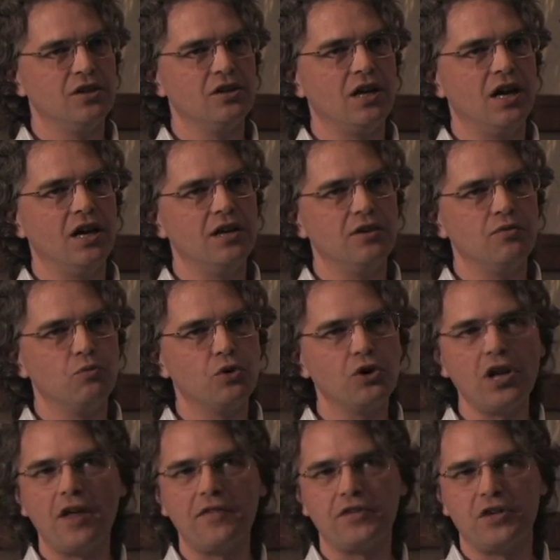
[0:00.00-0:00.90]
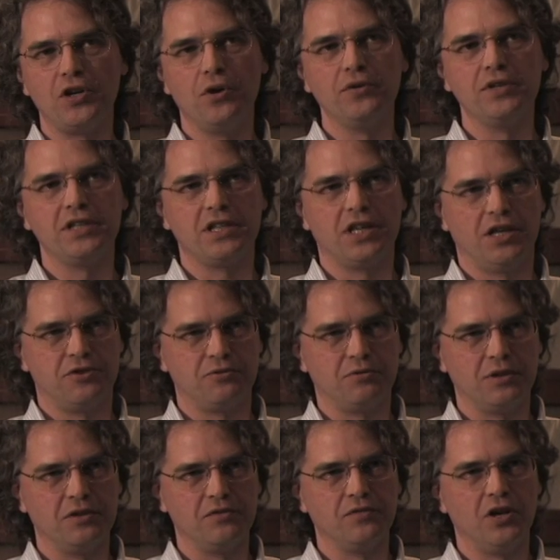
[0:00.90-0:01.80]
Uh, we're not the only
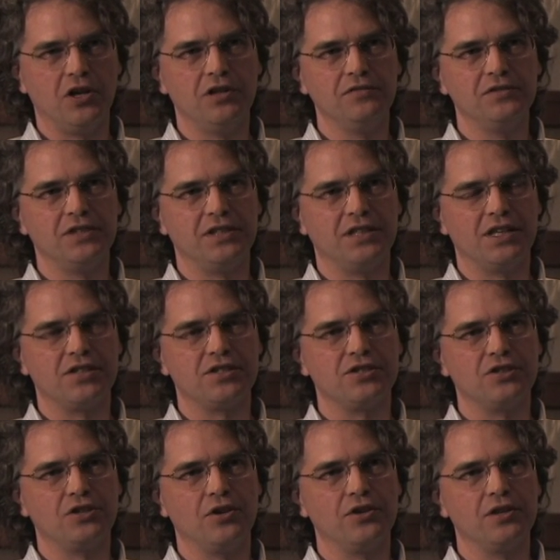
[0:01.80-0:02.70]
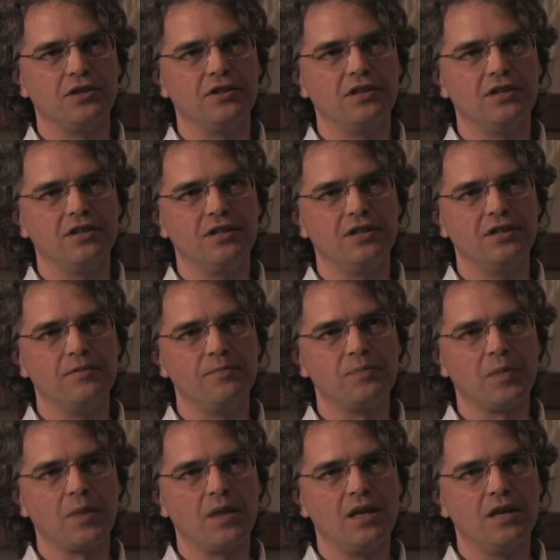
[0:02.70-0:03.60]
country involved in this. You know, the, the
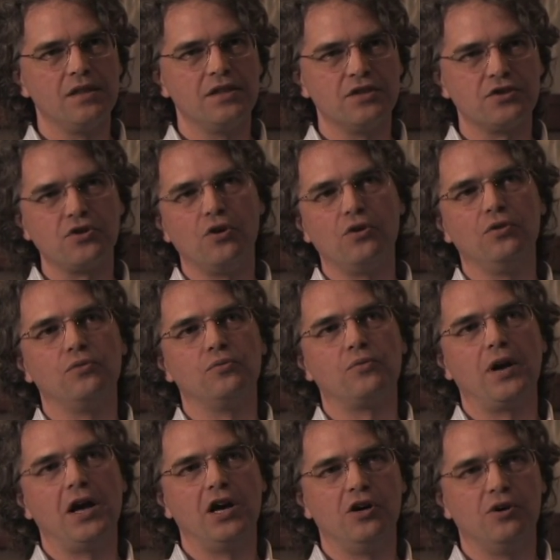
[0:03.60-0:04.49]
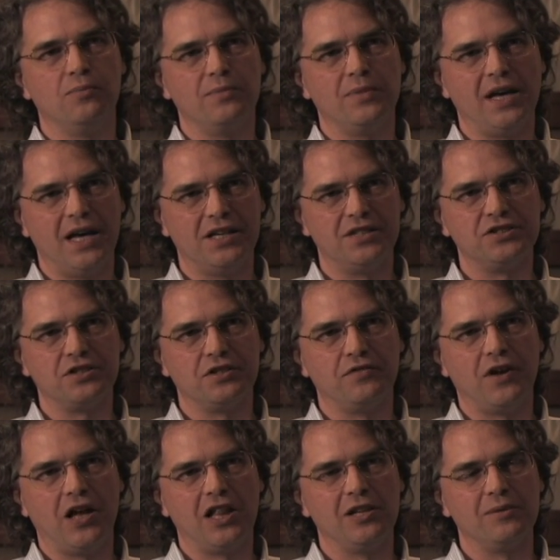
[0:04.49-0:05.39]
this whole realm has
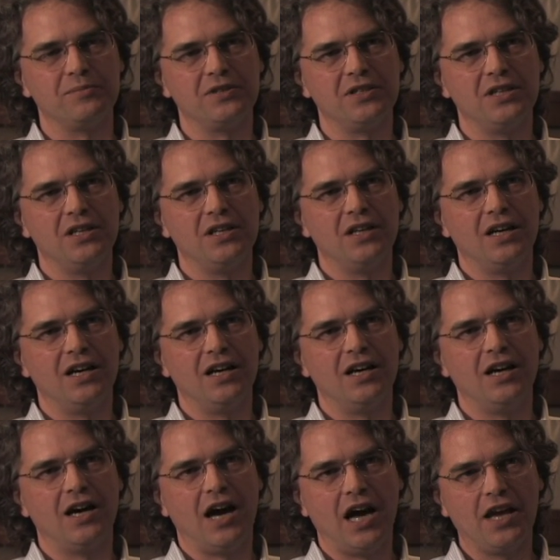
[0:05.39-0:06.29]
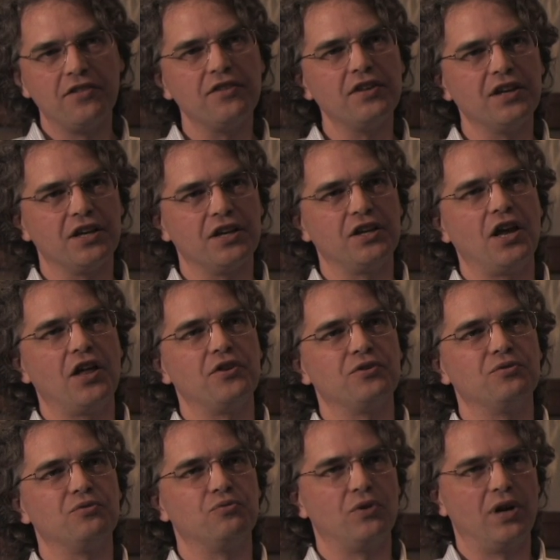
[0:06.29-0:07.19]
developed, uh, I think,
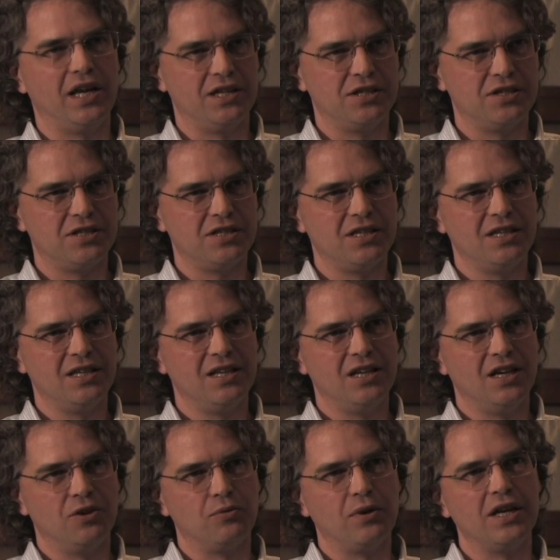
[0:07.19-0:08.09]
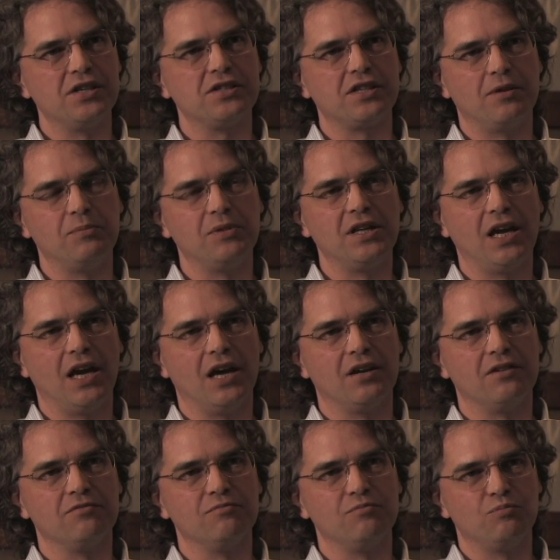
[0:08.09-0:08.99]
another race, a race that
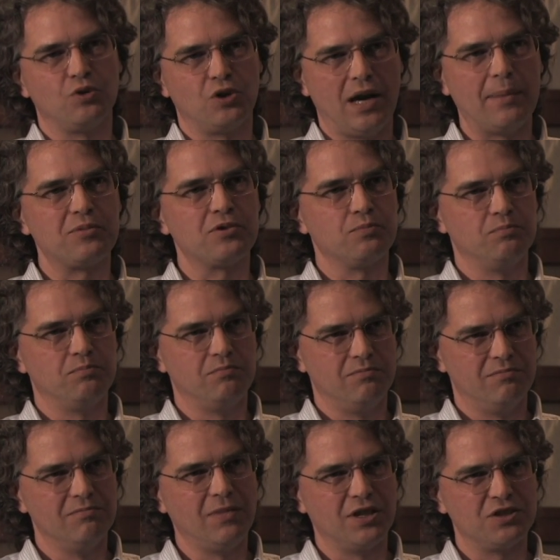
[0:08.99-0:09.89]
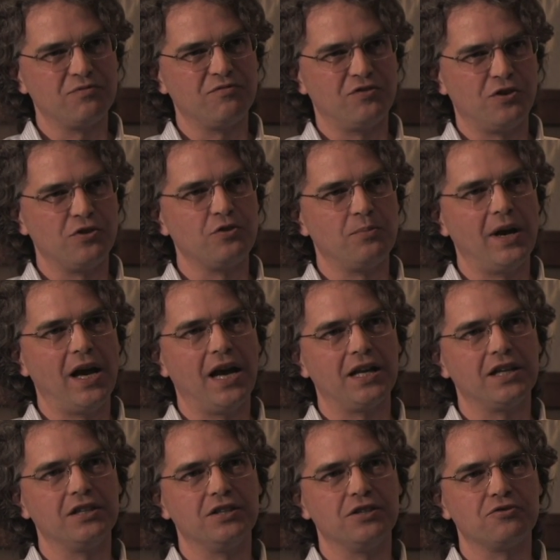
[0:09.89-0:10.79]
began perhaps much further
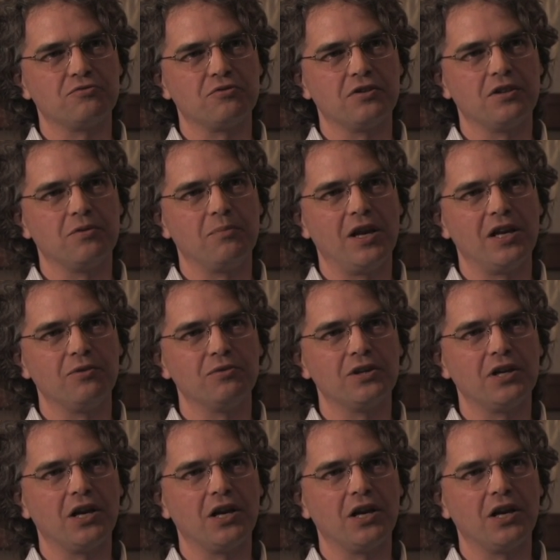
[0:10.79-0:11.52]
back in history than many would